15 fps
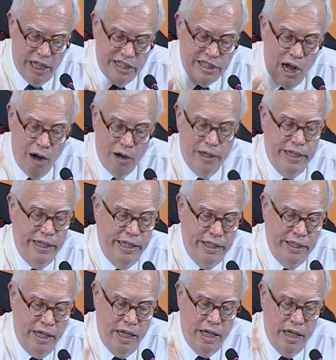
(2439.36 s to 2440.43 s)

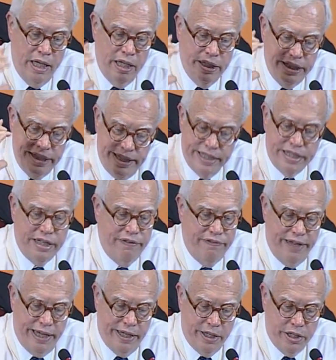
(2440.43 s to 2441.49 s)
targeting the
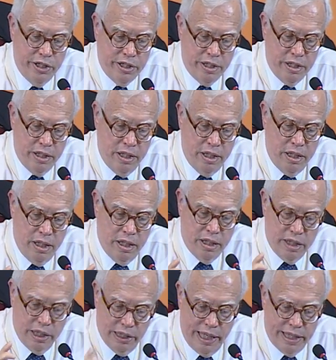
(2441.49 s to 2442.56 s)
disadvantaged,
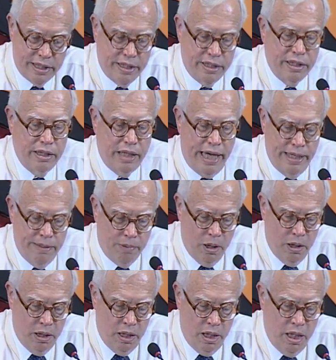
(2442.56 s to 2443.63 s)
the less
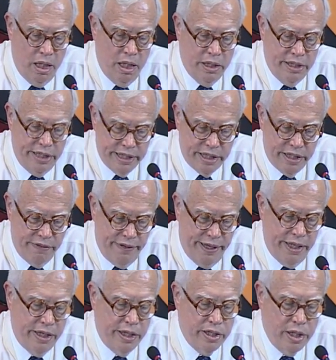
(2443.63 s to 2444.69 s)
able,
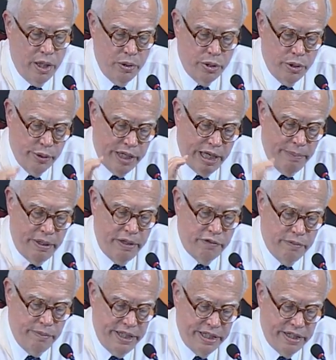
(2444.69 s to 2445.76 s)
disadvantaged, those who are coming
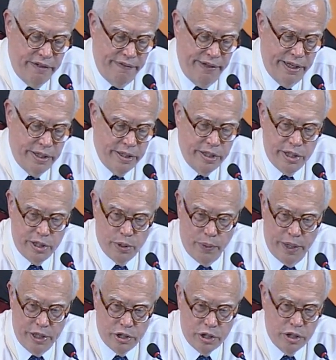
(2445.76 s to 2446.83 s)
from disadvantaged
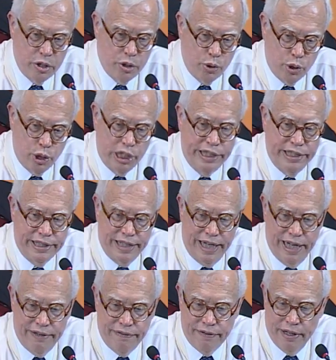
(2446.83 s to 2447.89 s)
situations early in
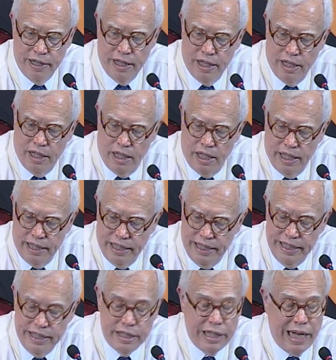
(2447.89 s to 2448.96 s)
life
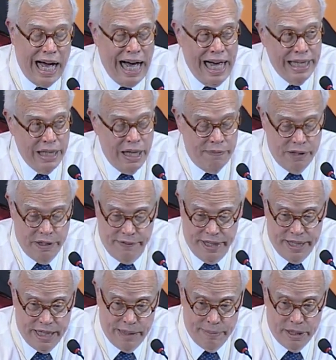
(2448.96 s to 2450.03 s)
leads to high level of
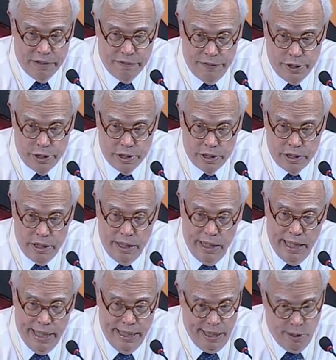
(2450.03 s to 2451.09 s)
economic efficiency
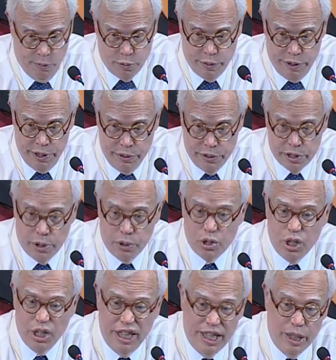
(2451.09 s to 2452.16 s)
and helps reduce
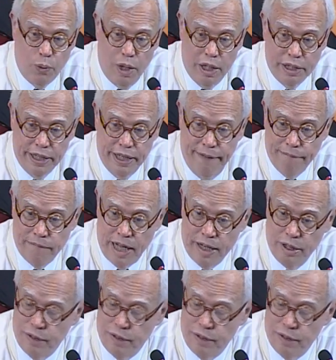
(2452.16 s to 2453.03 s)
social inequality. I don't